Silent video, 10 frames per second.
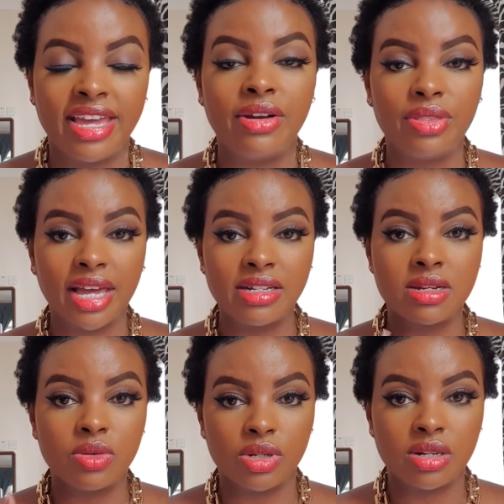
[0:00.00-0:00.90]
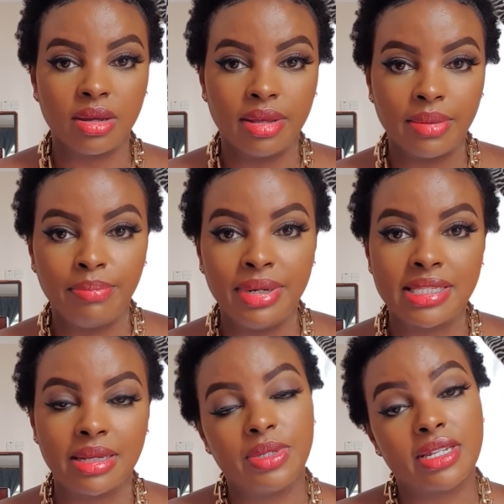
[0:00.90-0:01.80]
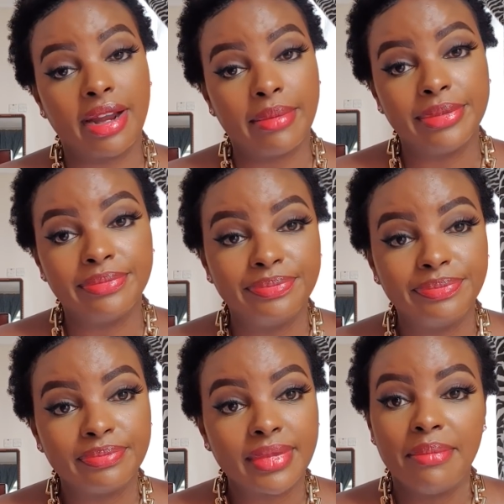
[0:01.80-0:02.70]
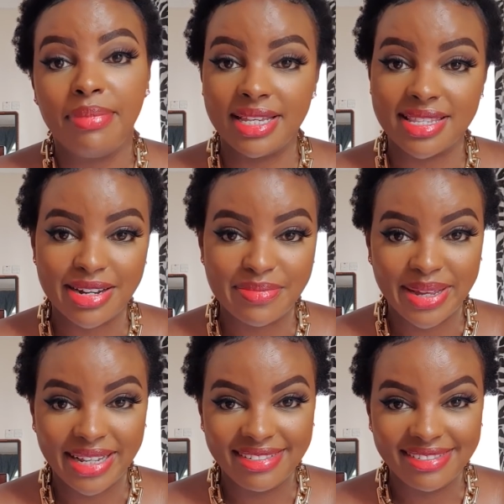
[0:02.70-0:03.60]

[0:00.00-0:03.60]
And on that note, please subscribe. Press that bell.